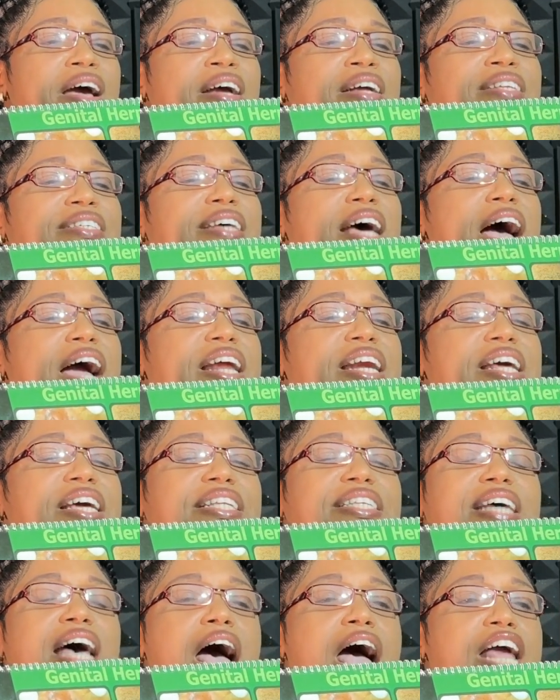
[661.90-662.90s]

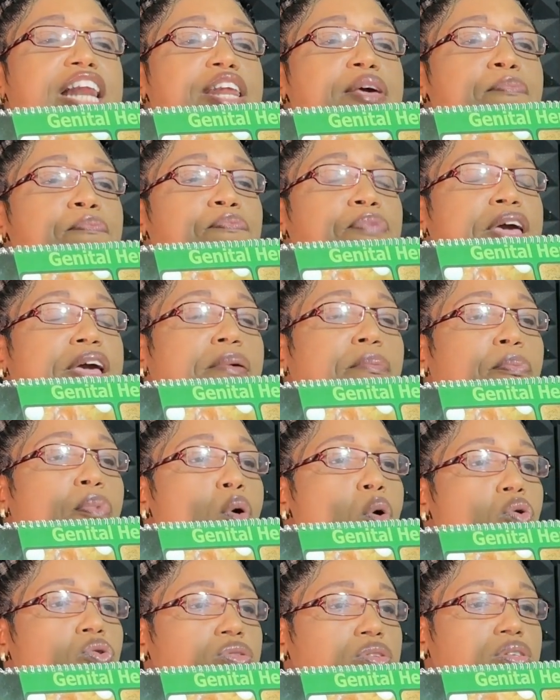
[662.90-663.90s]
tiny
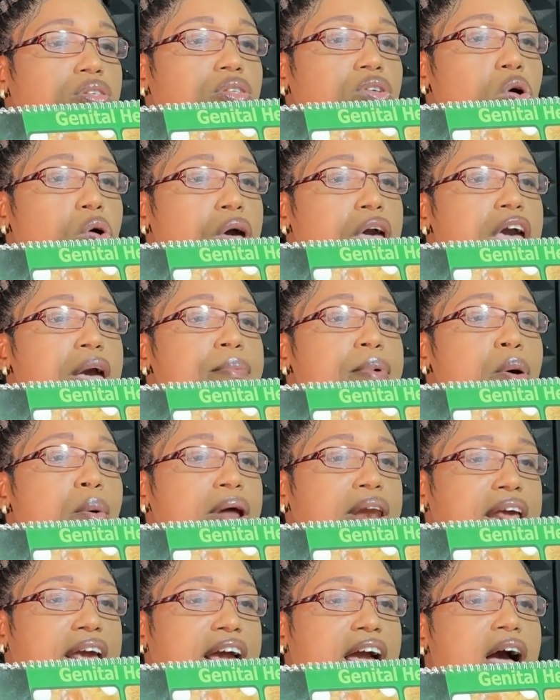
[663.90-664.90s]
pimples, okay, but
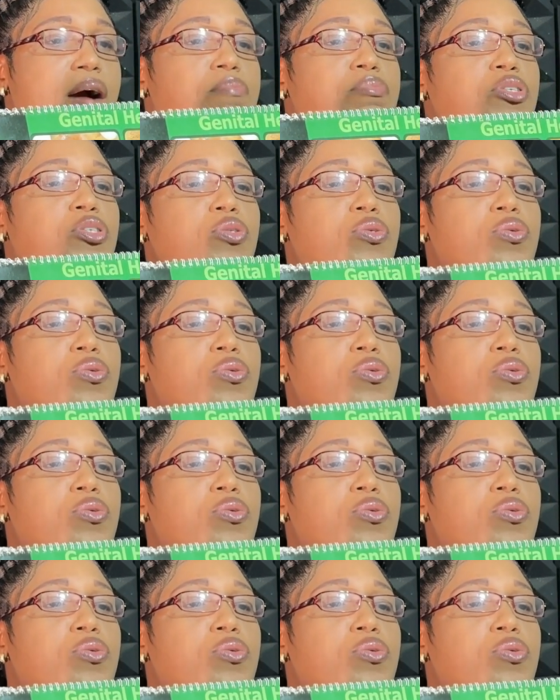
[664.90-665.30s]
when it comes to